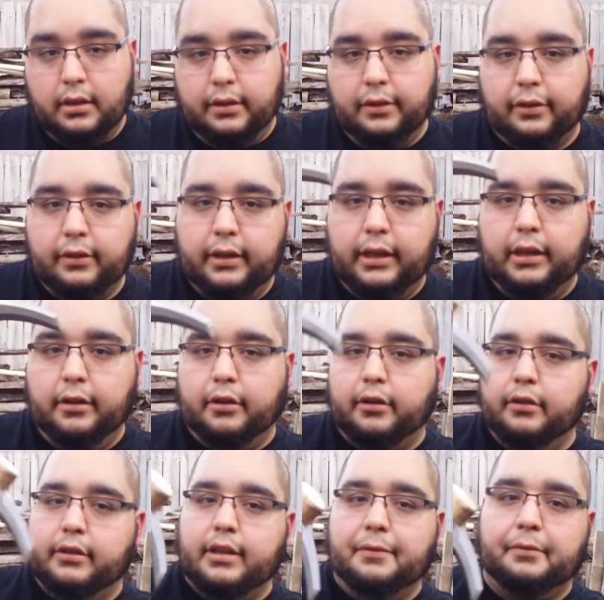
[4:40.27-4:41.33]
This thing here
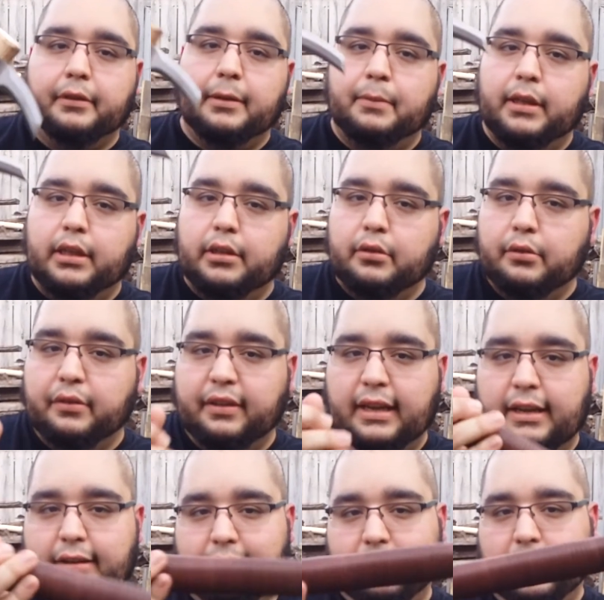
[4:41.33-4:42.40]
could definitely be used
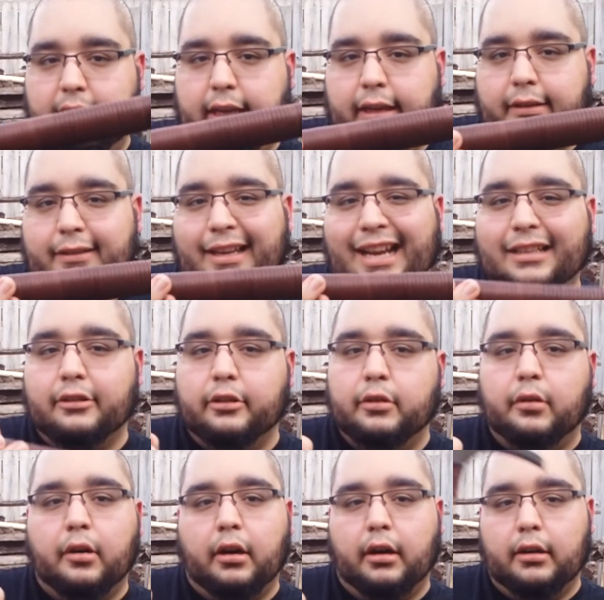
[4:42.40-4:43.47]
as a
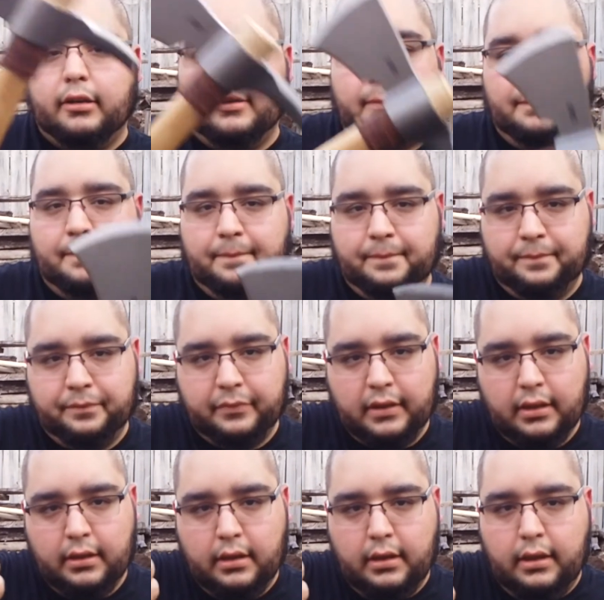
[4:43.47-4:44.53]
tactical hawk.
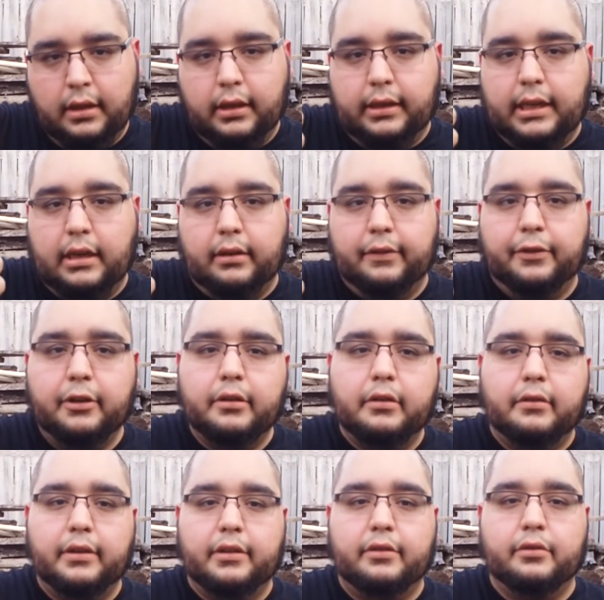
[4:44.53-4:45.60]
Now, if you're
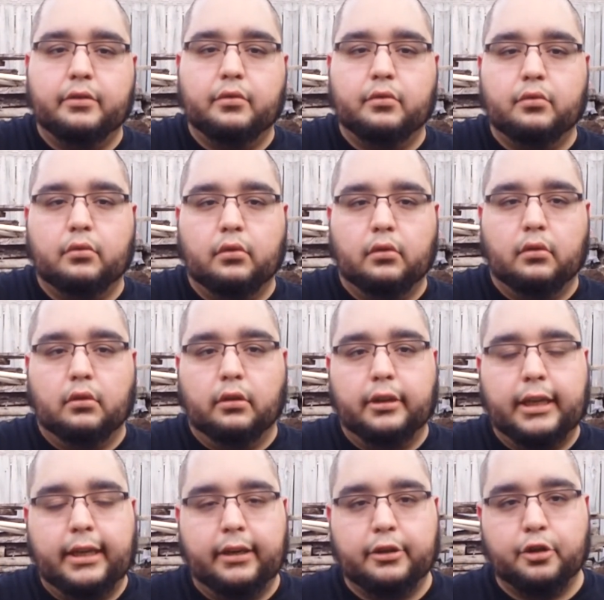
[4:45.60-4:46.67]
going to learn
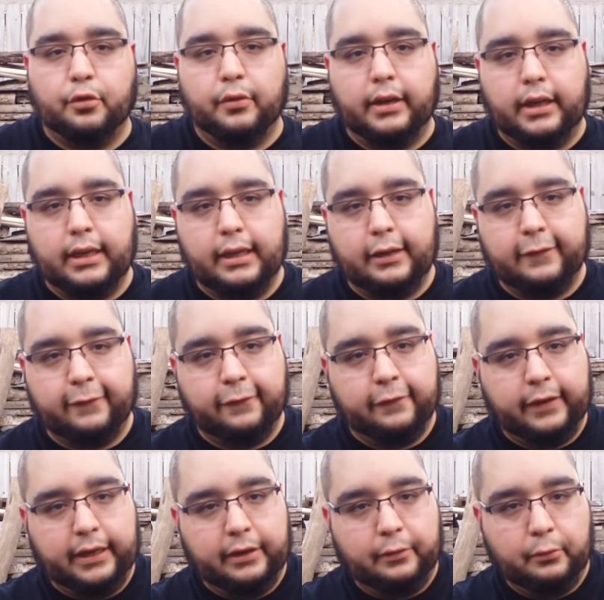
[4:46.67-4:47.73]
how to train how to
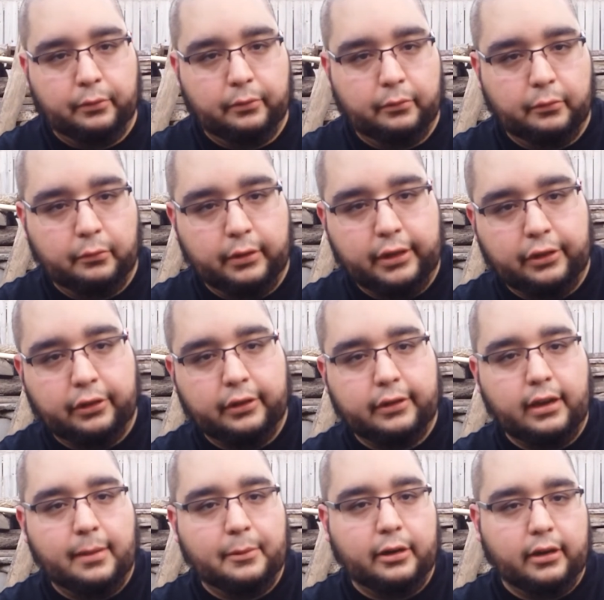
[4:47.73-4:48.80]
fight with the
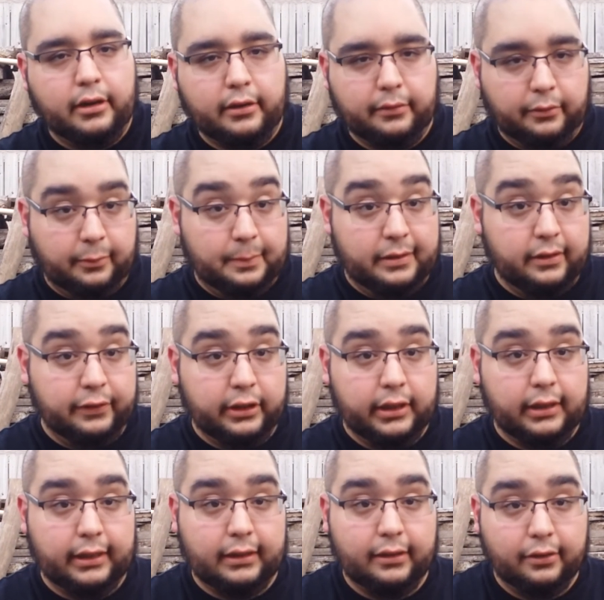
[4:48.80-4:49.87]
tomahawk, specifically
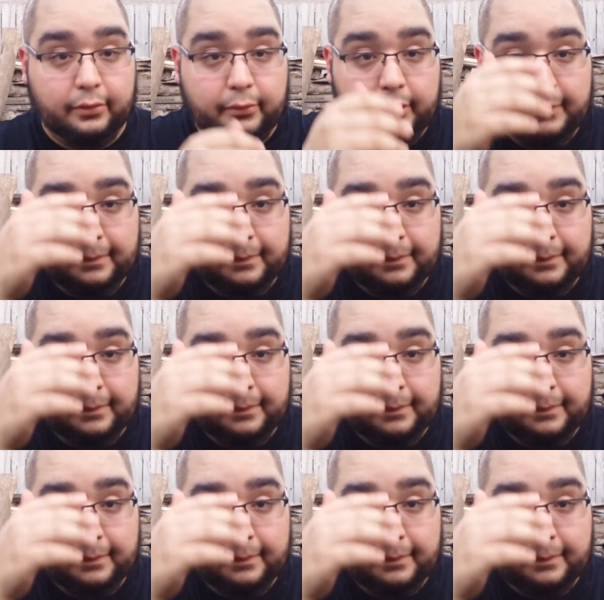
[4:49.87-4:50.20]
like this